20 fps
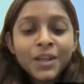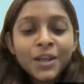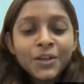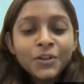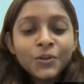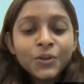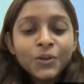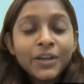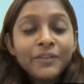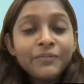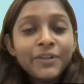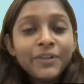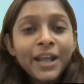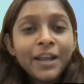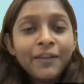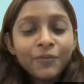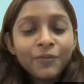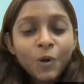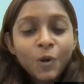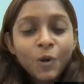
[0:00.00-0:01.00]
Today, we
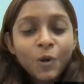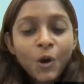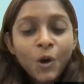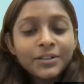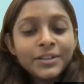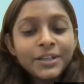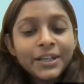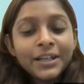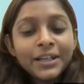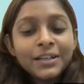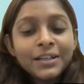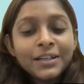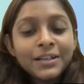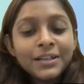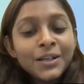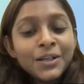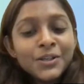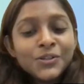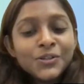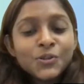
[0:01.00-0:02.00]
have got a real
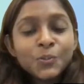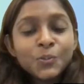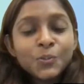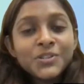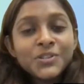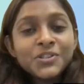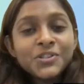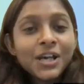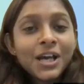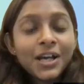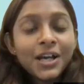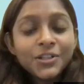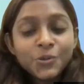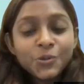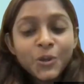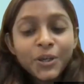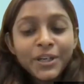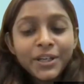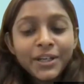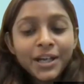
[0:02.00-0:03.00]
superstar
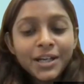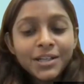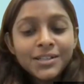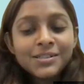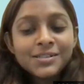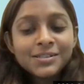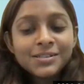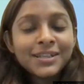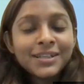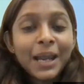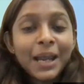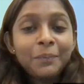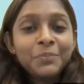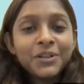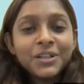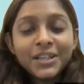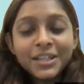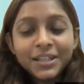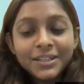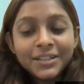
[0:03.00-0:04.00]
joining us,
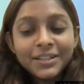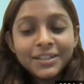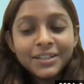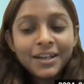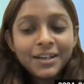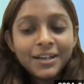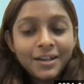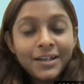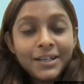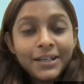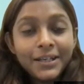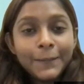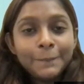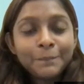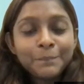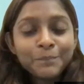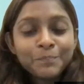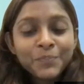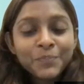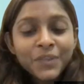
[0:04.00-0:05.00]
Captain Indira Rani.
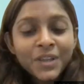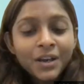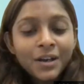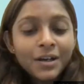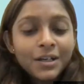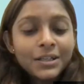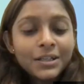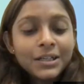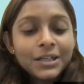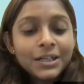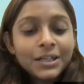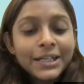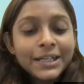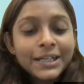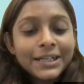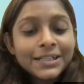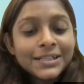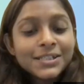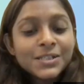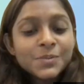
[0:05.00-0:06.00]
Her
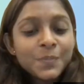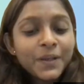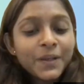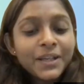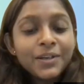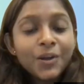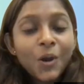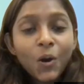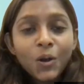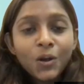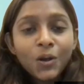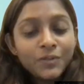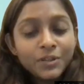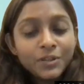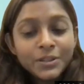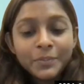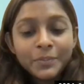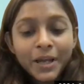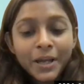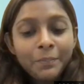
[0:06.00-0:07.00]
career has been all over
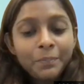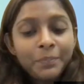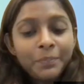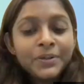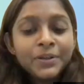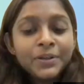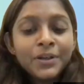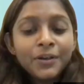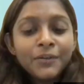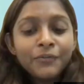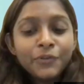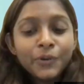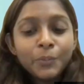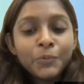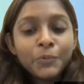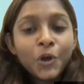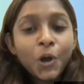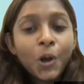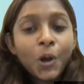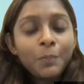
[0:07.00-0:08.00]
the map,
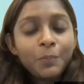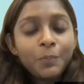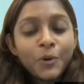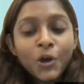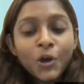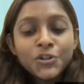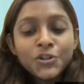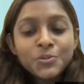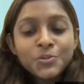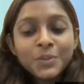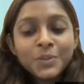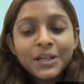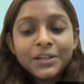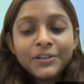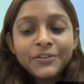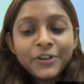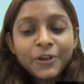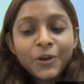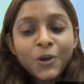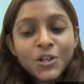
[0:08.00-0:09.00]
from top notch
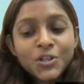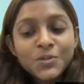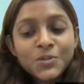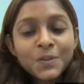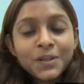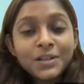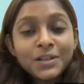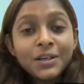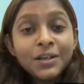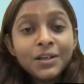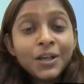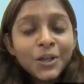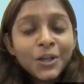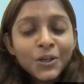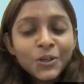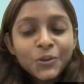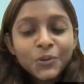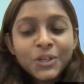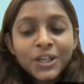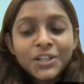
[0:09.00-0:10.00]
military hospital
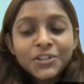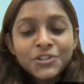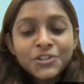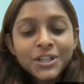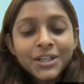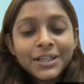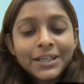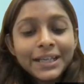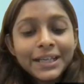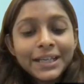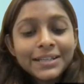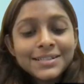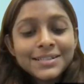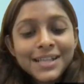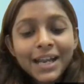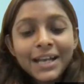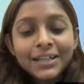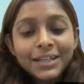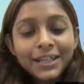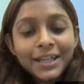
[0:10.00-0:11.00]
to teaching gigs
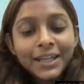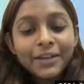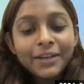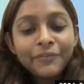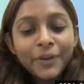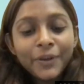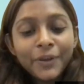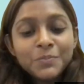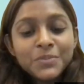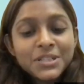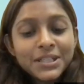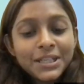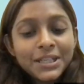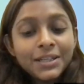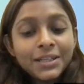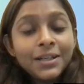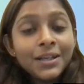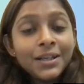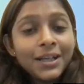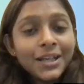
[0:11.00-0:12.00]
at
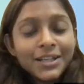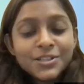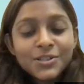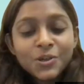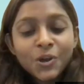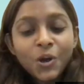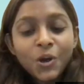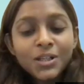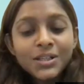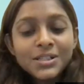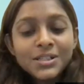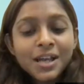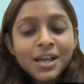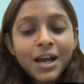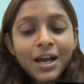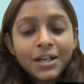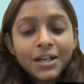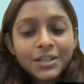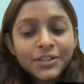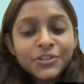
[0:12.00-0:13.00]
AFMC, Escorts
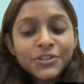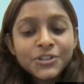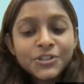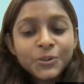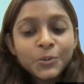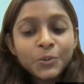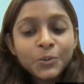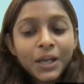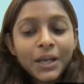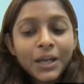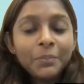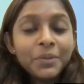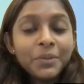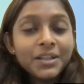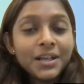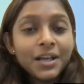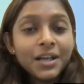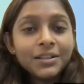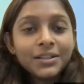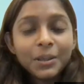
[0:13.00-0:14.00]
Heart Institute, and
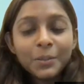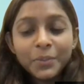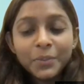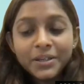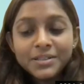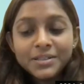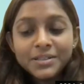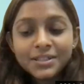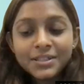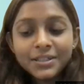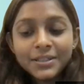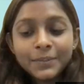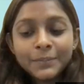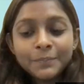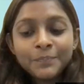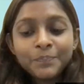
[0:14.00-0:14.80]
Medanta Medicity.